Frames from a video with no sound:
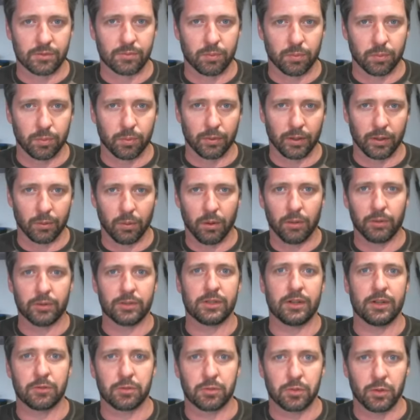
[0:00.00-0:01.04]
like, what was
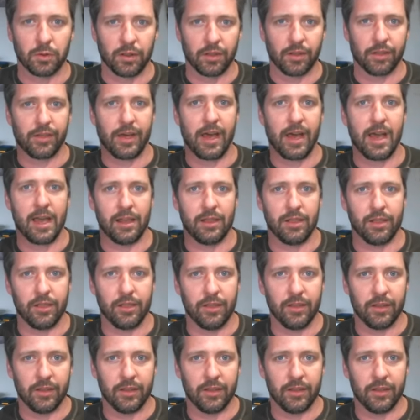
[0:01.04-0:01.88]
the difference between that and